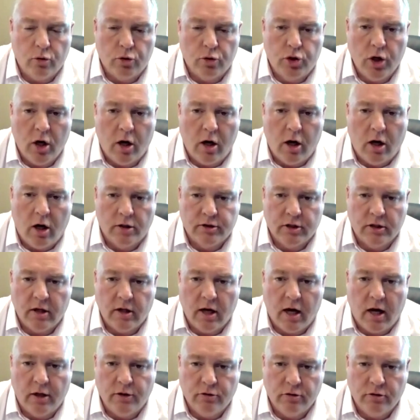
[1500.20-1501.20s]
on your
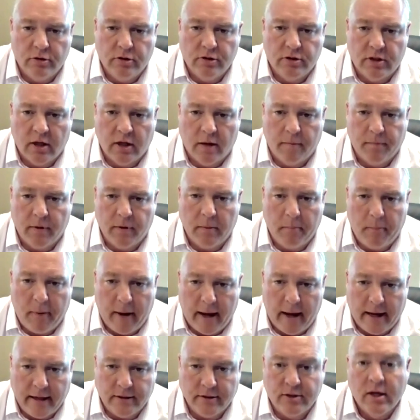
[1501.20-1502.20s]
chart at 100 and
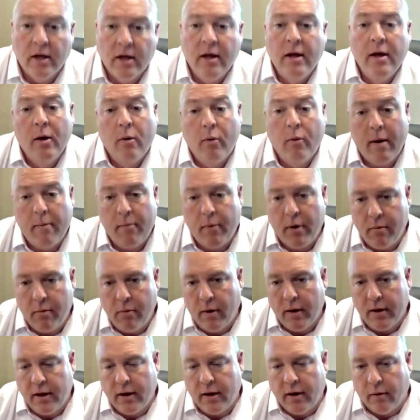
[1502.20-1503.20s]
something pence when
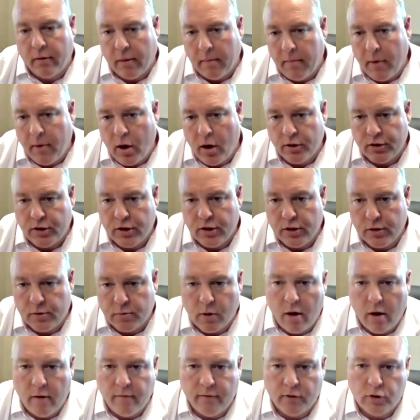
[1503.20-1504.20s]
we were, you know, the
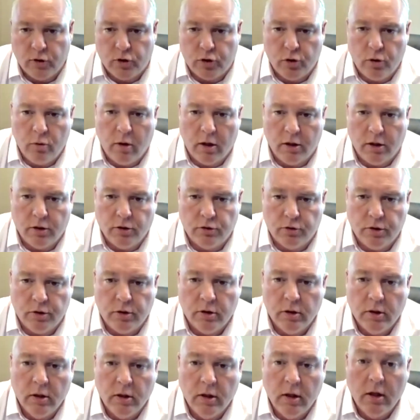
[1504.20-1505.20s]
margins were over
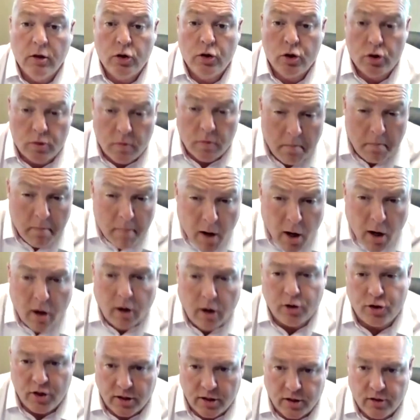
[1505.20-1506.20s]
200
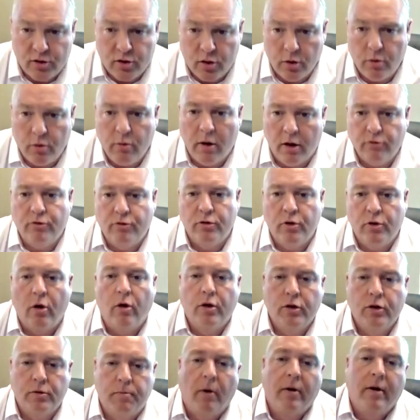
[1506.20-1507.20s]
margin,
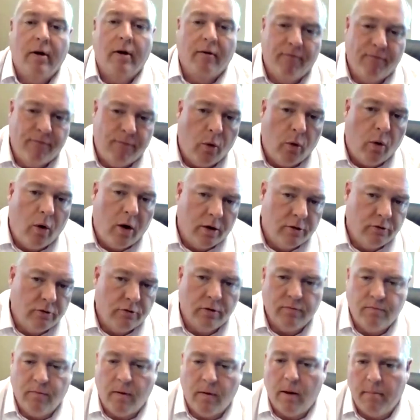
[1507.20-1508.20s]
$200 probably
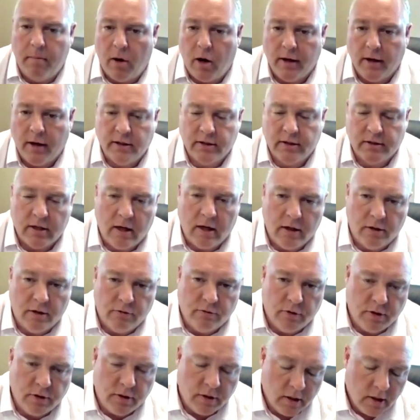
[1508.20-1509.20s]
400 minus
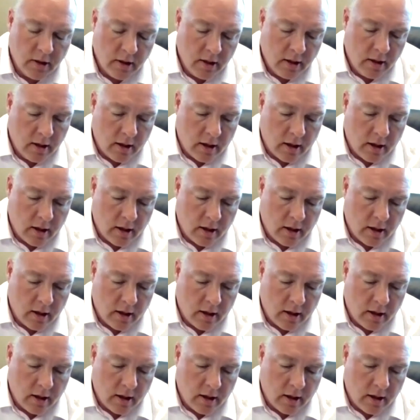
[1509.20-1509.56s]
100